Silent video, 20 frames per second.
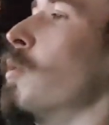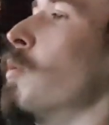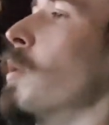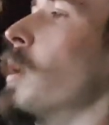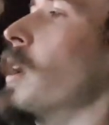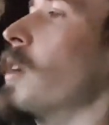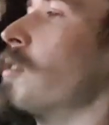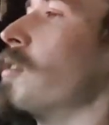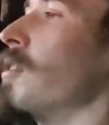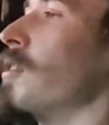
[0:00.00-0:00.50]

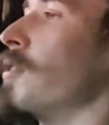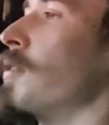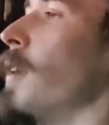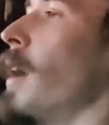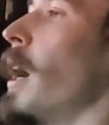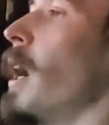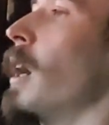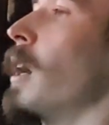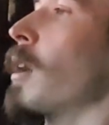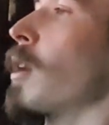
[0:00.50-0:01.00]
which is
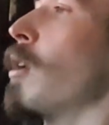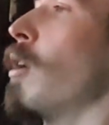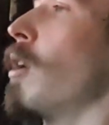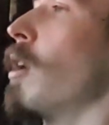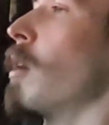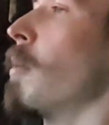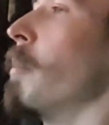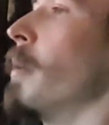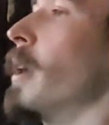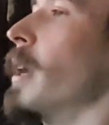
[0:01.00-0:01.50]
fine in a
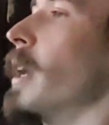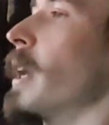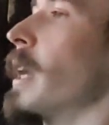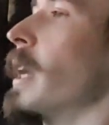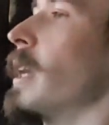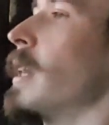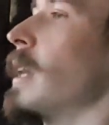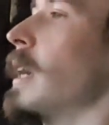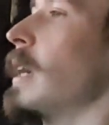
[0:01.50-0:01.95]
car, but again,